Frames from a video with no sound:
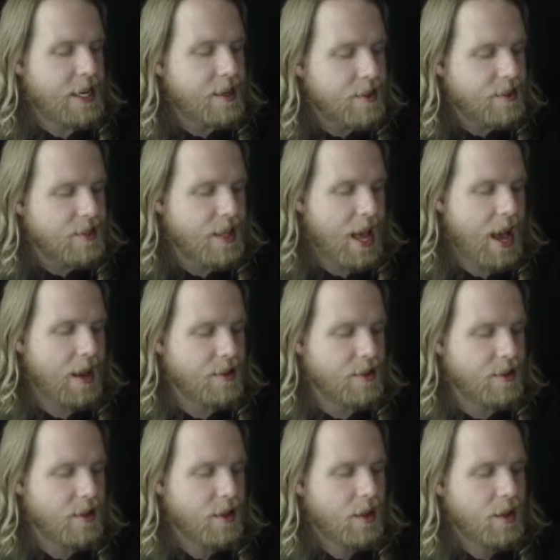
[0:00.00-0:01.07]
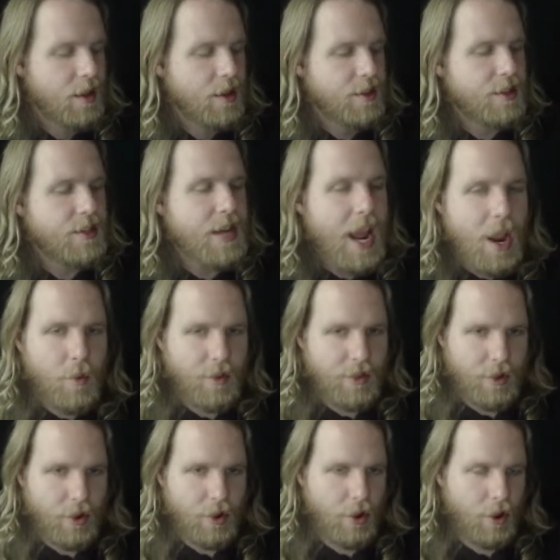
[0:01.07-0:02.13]
kids that stay
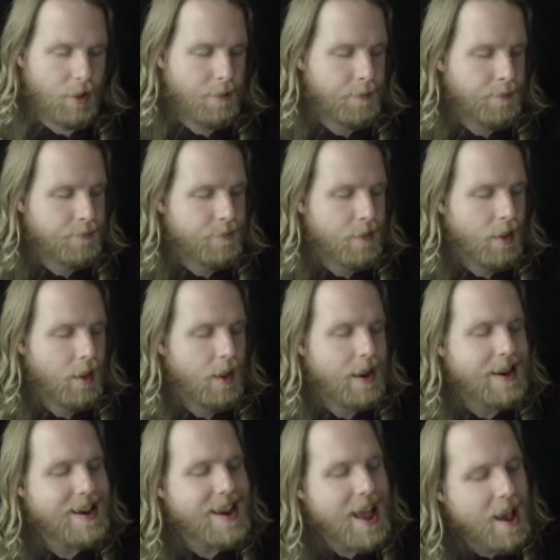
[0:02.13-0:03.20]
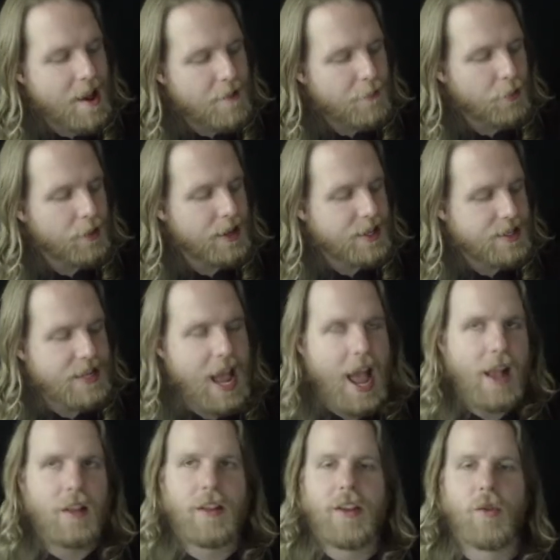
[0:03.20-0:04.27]
with her never
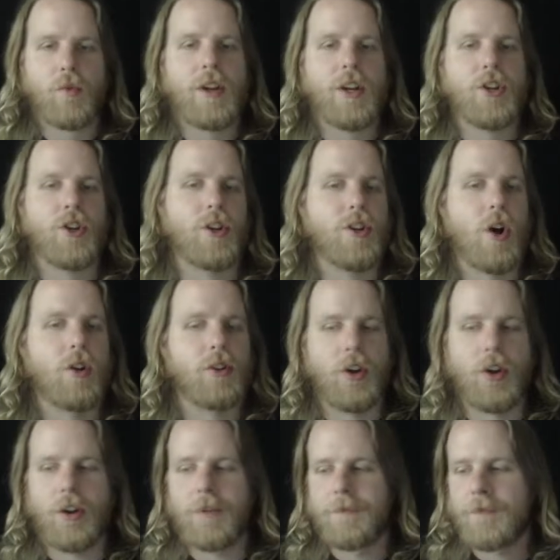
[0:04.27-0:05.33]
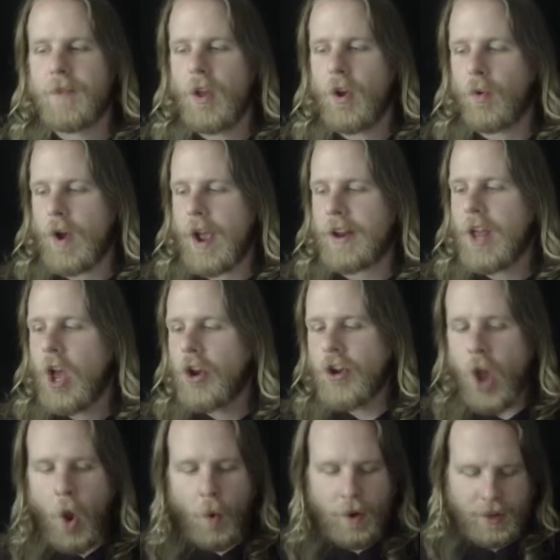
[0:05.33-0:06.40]
exactly reach adulthood, right?
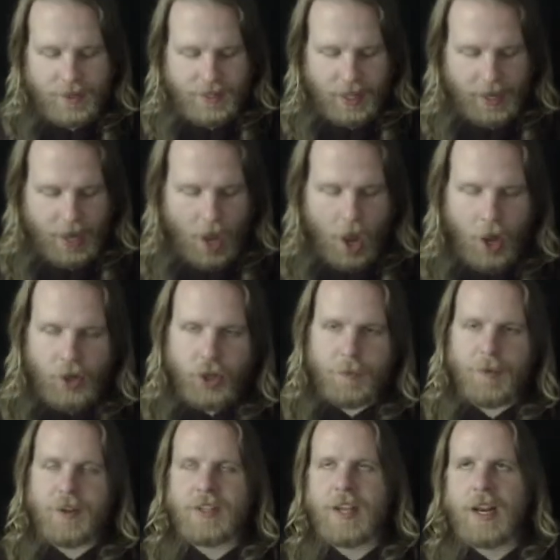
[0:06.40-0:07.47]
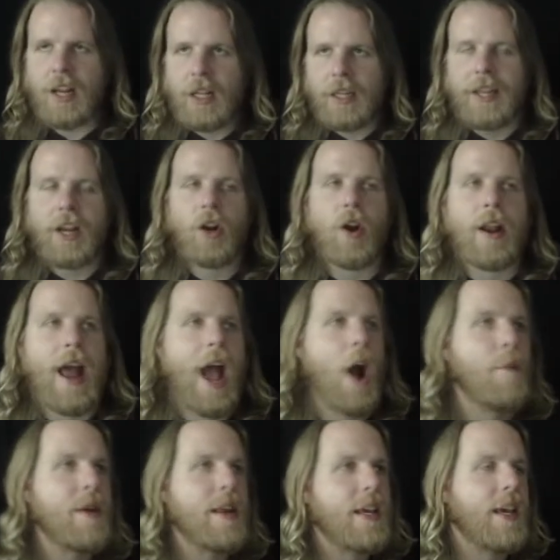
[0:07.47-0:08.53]
No one is like 100% clear on
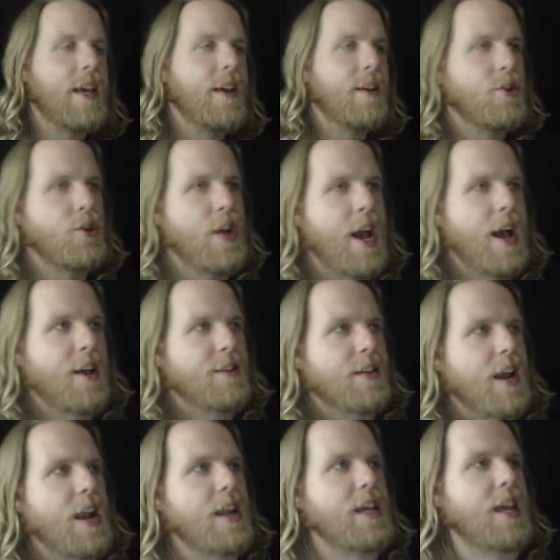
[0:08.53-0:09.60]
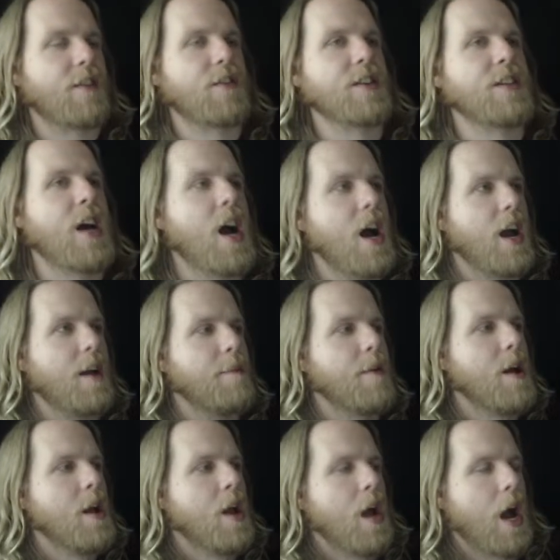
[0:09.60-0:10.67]
how many kids she has at any given time.
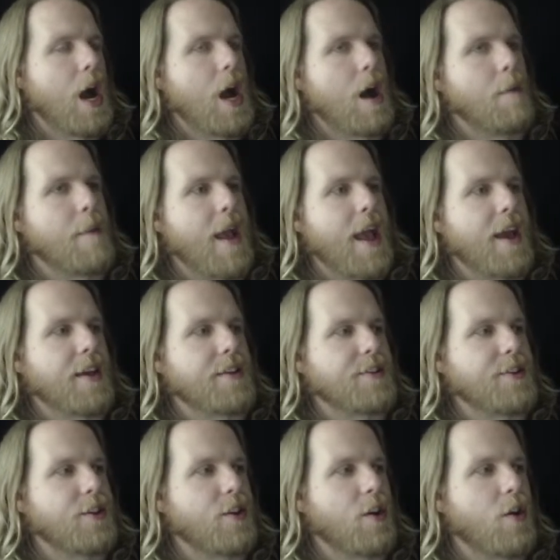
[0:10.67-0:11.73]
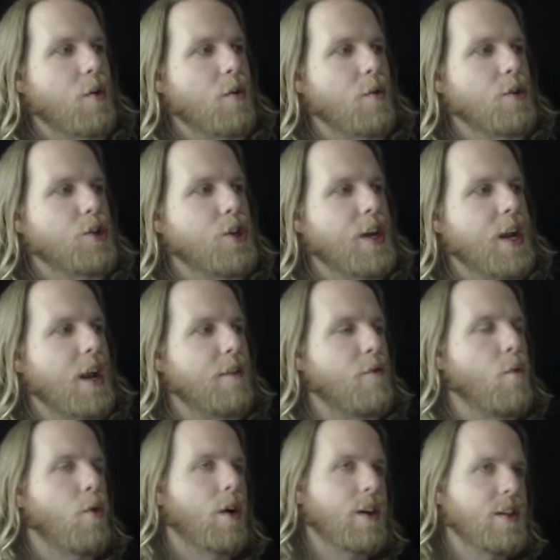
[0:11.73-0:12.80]
And, you know, she kind
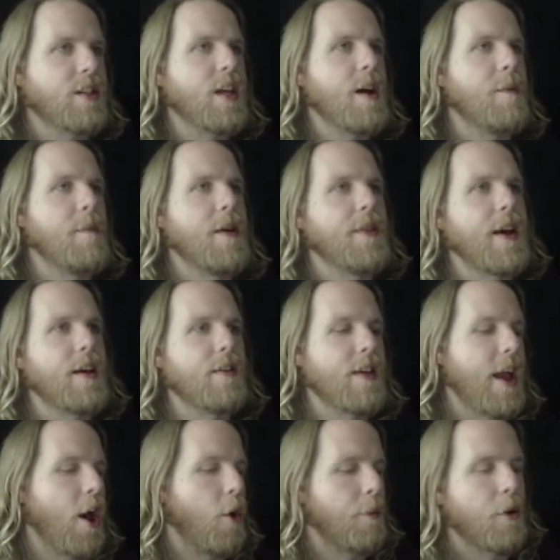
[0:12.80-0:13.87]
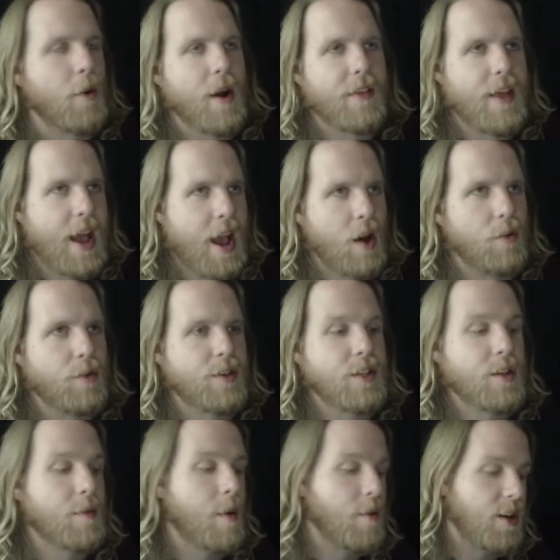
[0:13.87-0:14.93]
of works them, and they help her around the house,
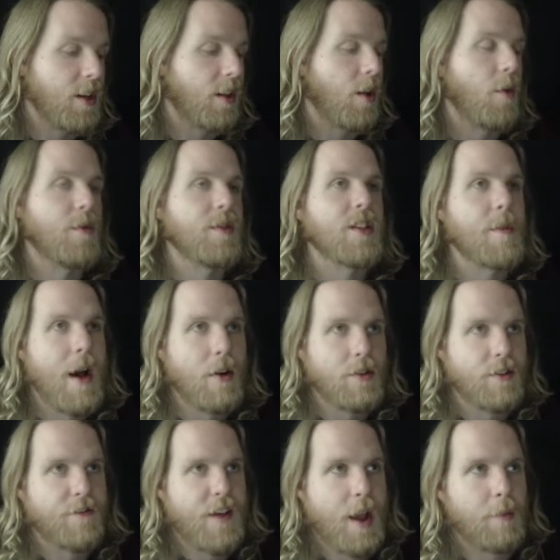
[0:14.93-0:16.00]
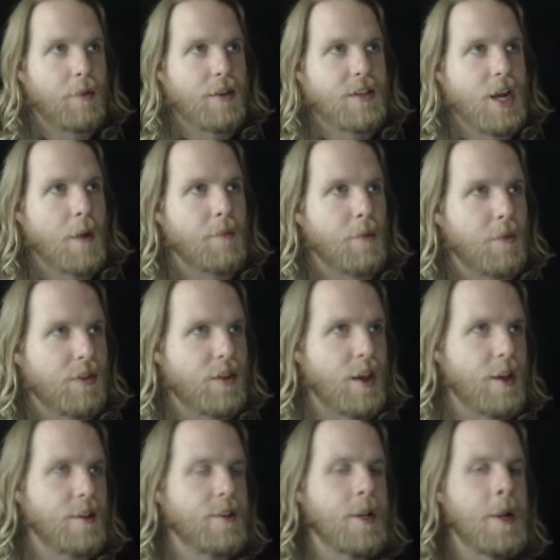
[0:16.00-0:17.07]
and sometimes she loans them out to families to help them with
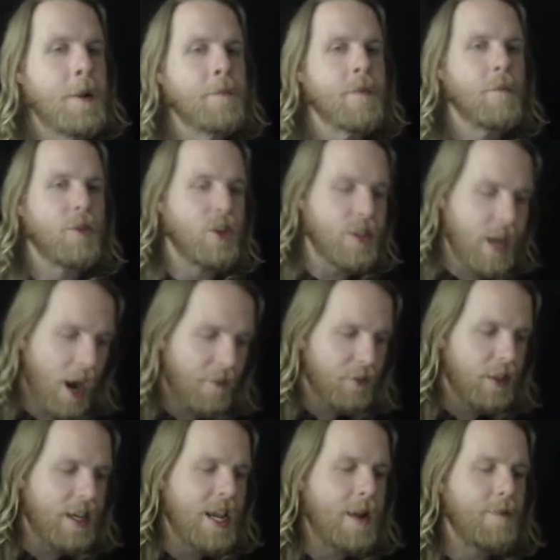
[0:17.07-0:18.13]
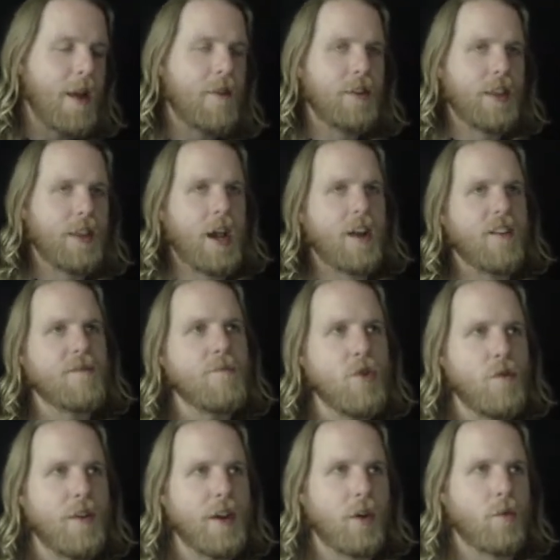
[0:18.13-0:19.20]
things. But she's careful to keep everything kind of
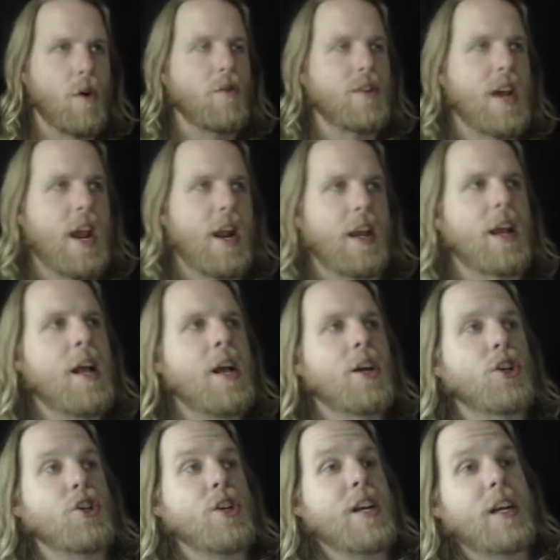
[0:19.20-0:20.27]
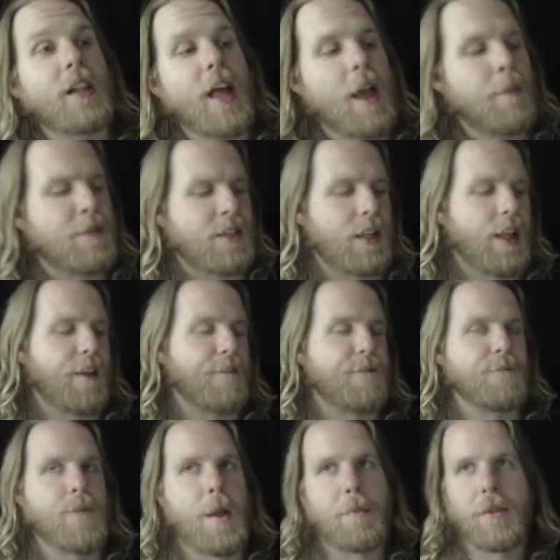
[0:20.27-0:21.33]
moving and rotating. She claims that, like,
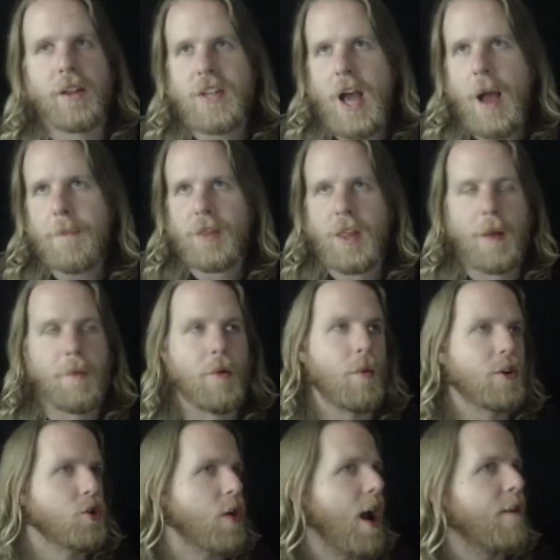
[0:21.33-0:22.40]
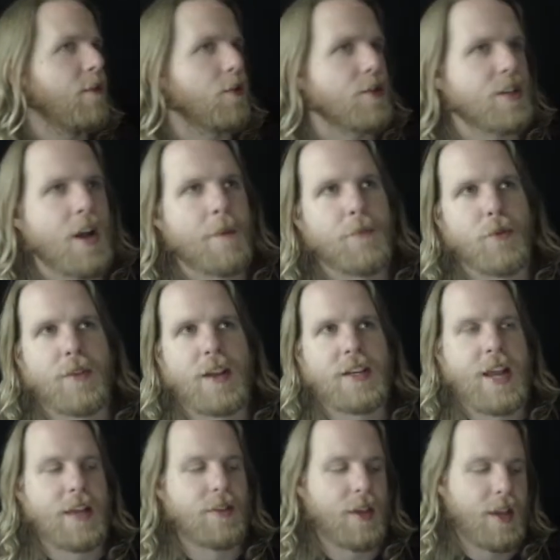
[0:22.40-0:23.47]
people adopt them, or when travelers come through, they
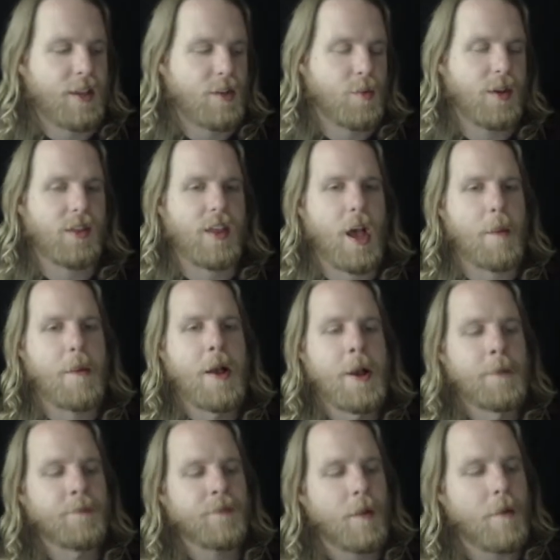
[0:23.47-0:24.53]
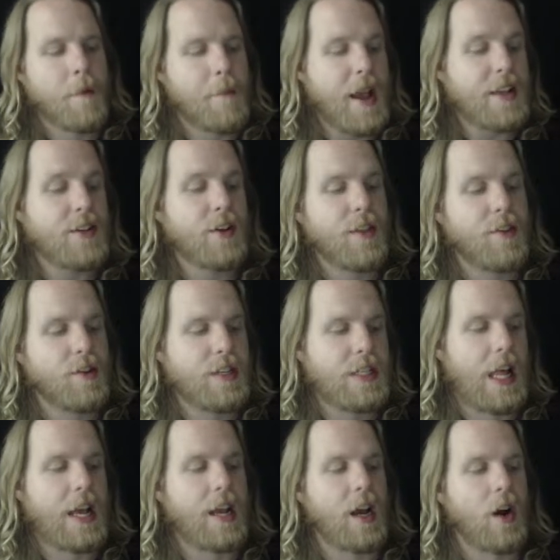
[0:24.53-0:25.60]
take the kids with them. But basically, there's,
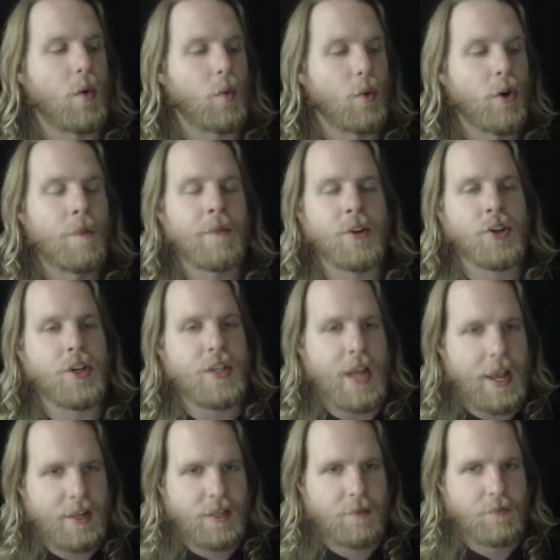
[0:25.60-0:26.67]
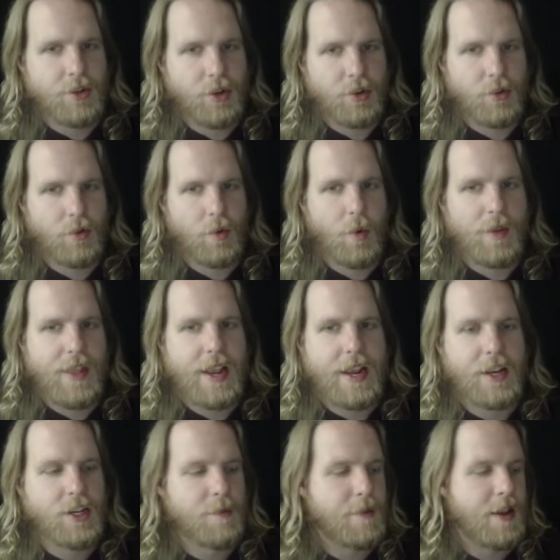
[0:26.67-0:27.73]
like, a room that she takes them to when they
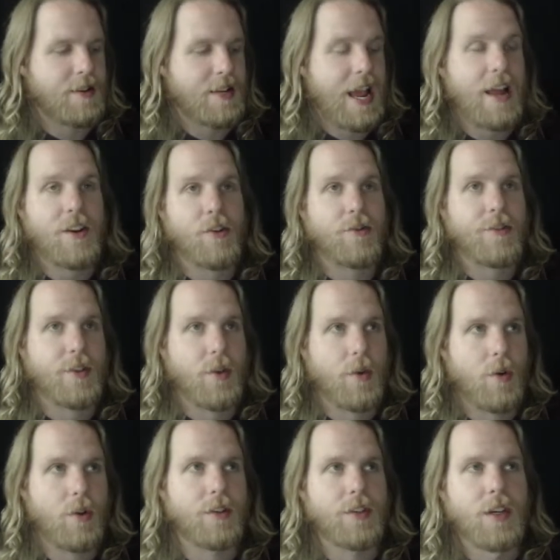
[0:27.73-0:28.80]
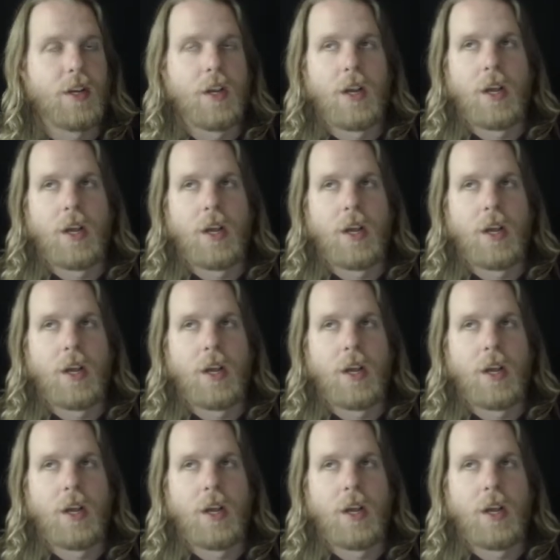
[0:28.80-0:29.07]
get to be 10 years old.